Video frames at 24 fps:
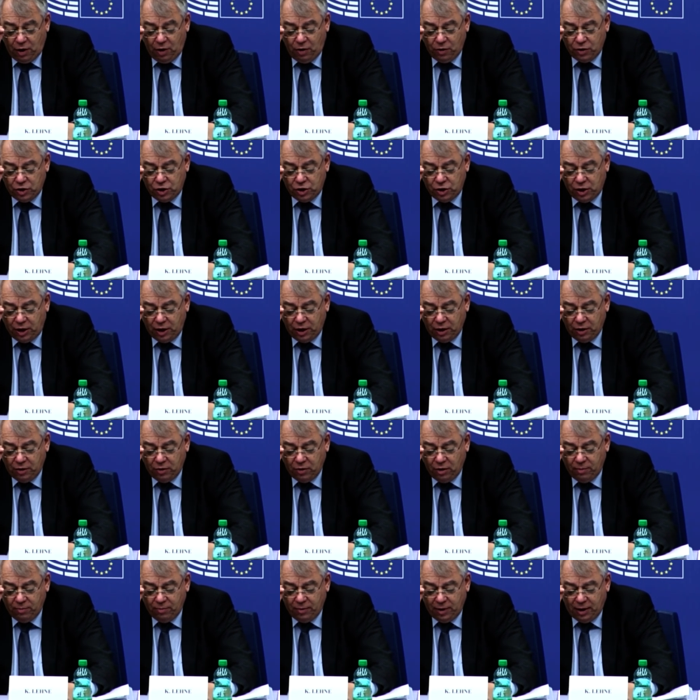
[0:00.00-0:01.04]
Um, one
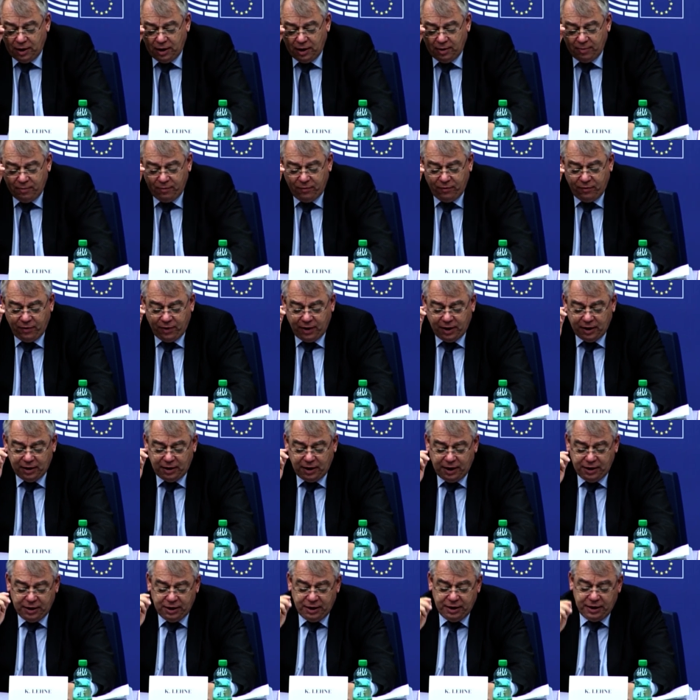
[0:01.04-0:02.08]
of the
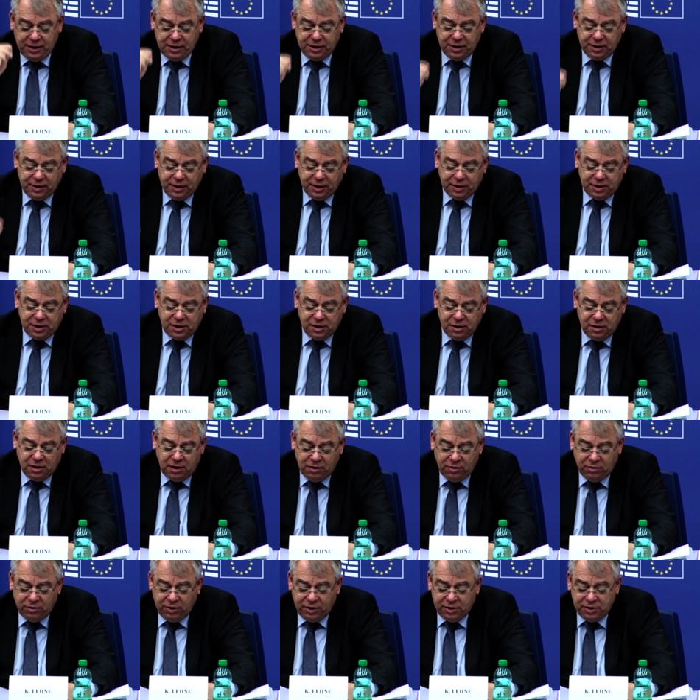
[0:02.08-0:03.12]
projects we looked
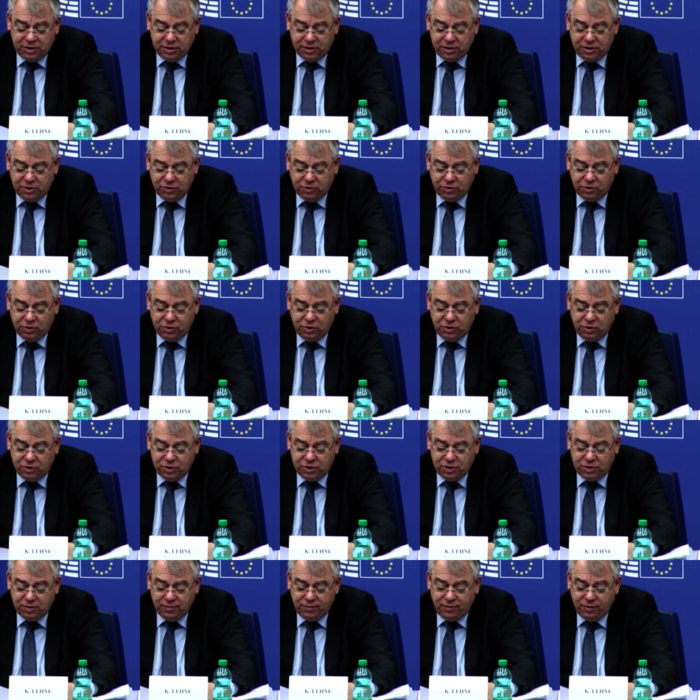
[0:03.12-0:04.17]
at, an
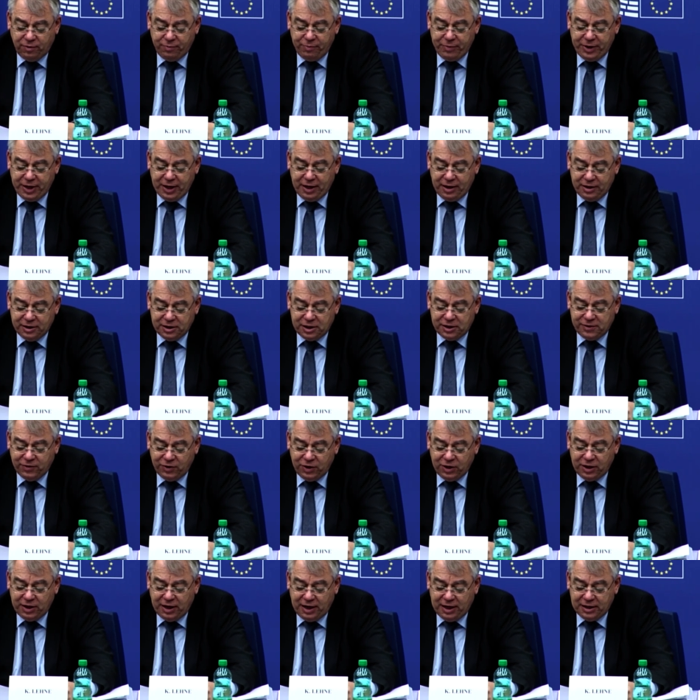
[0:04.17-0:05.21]
international
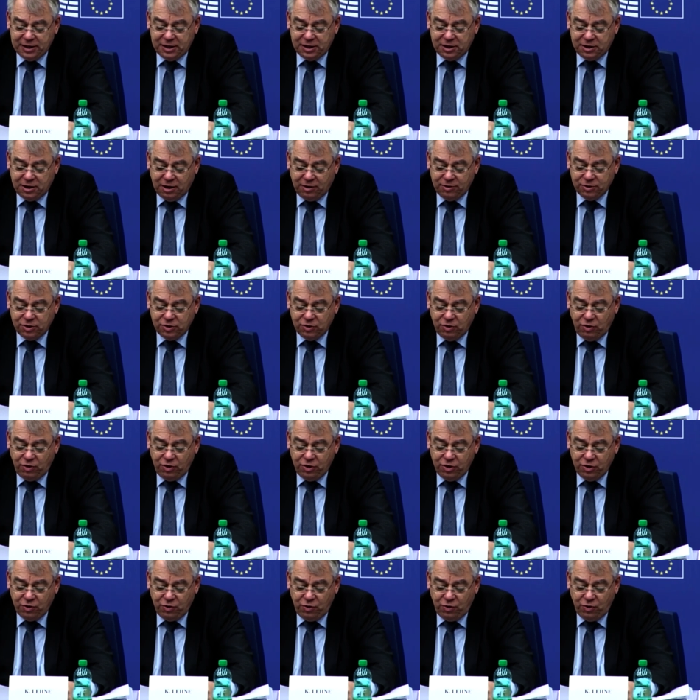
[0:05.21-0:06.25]
organisation had
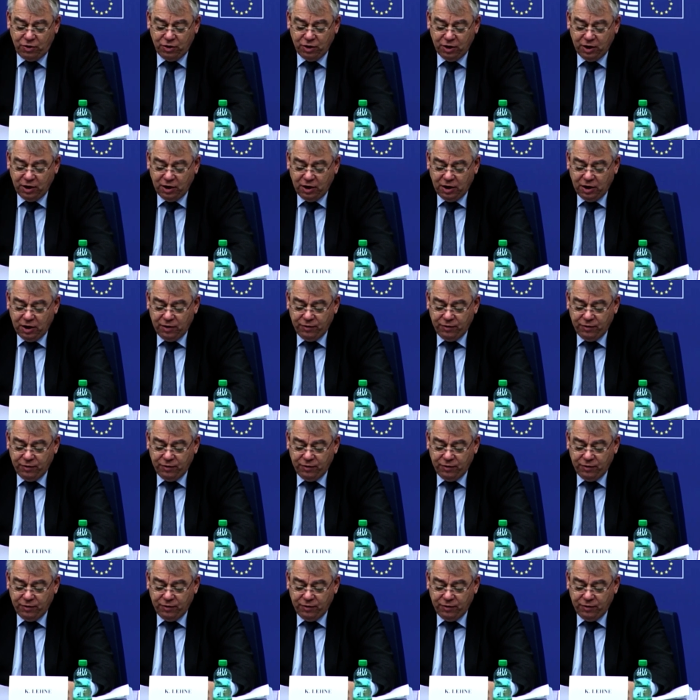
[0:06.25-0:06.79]
in cost,